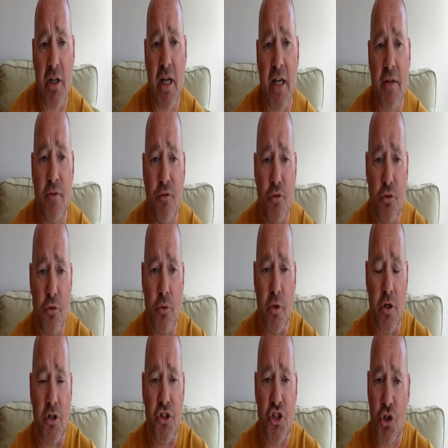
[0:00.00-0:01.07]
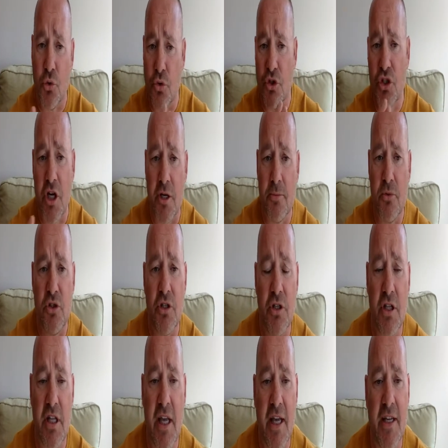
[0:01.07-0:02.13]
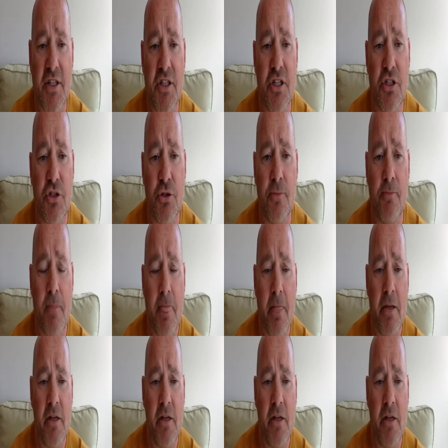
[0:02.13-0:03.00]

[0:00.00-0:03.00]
came through children's homes in the care system.